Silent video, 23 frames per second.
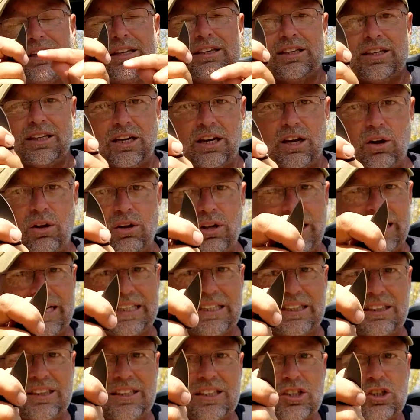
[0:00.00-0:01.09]
you know,
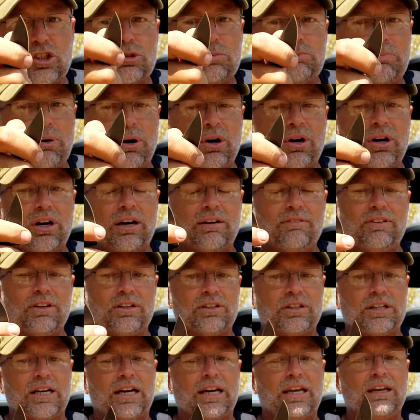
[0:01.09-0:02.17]
like this part of your
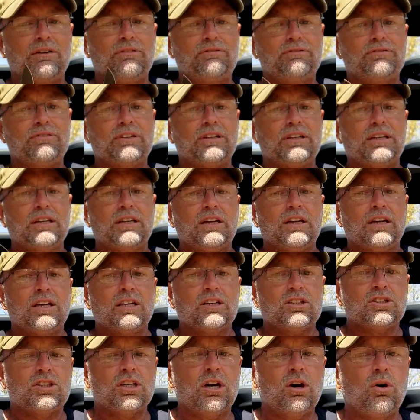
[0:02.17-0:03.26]
knife.
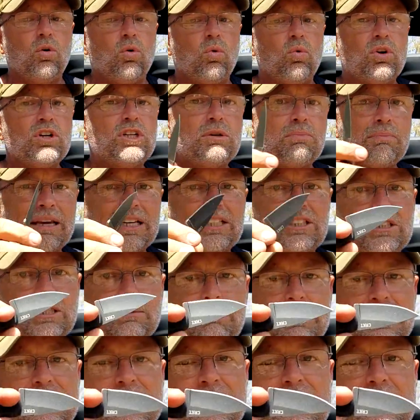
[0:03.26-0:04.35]
So, which makes
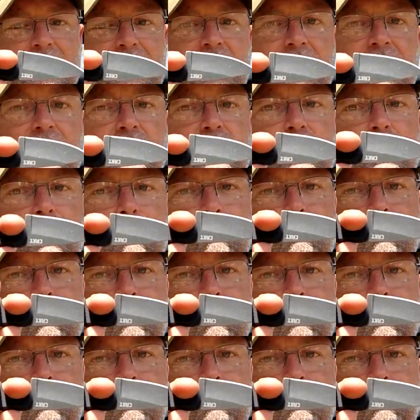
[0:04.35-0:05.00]
something like this